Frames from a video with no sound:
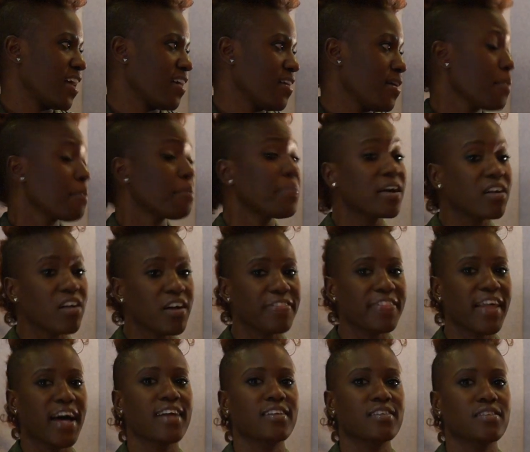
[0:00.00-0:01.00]
yeah. Mm. but uh,
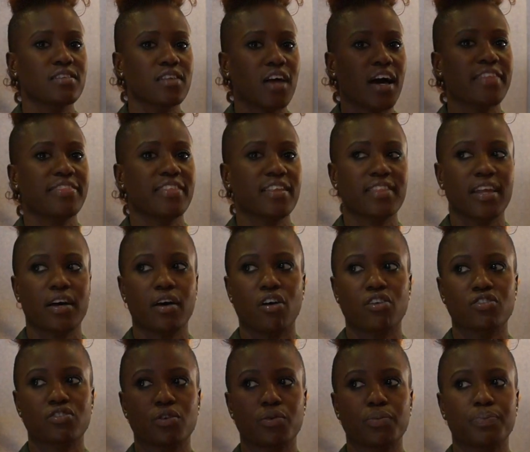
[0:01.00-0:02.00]
that i think that
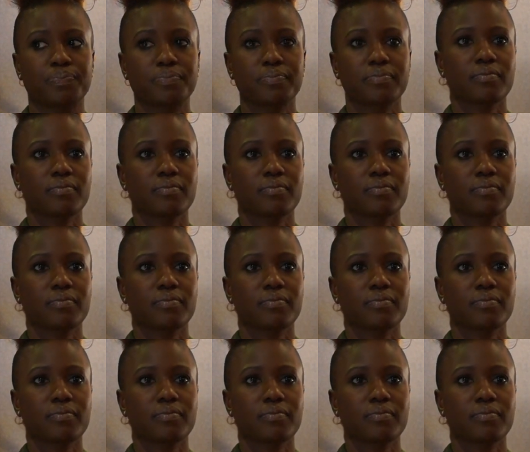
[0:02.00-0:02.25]
also